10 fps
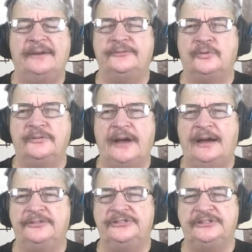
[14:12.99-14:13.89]
4,
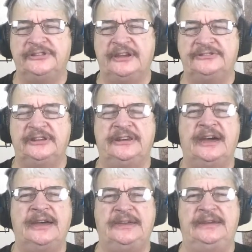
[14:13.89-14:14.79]
5, 6 eggs a
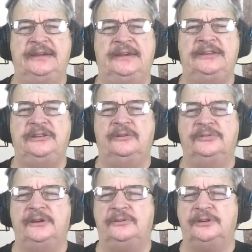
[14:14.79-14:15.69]
day. And,
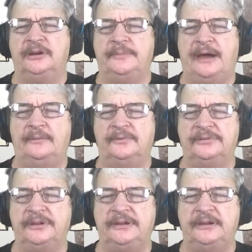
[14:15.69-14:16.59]
they'll come out with
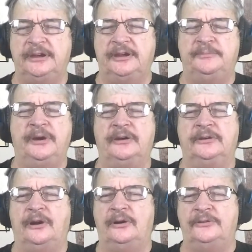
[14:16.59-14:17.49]
the American
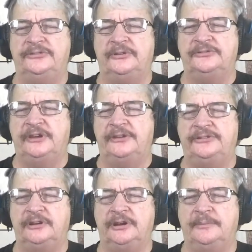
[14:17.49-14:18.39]
Heart
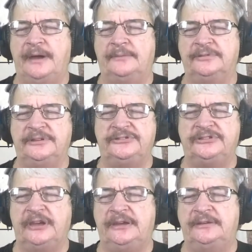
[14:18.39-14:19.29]
Association will come out with this
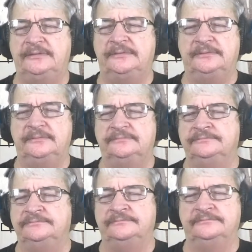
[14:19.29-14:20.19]
saying,
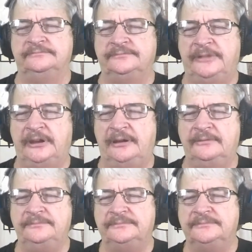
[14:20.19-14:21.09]
yeah,
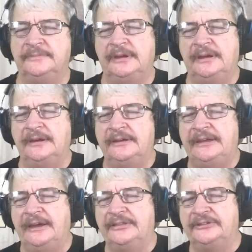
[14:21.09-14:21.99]

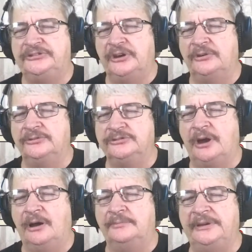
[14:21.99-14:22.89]
the show's
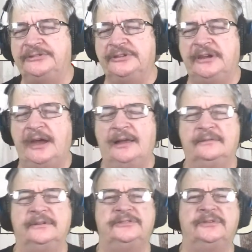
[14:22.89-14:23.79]
called Missing
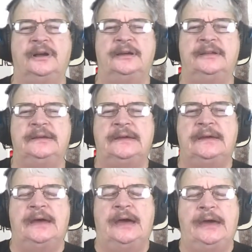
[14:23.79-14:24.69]
Calories, right?
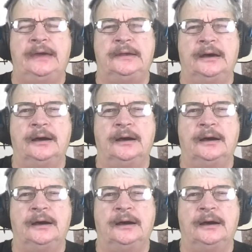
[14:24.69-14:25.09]
And,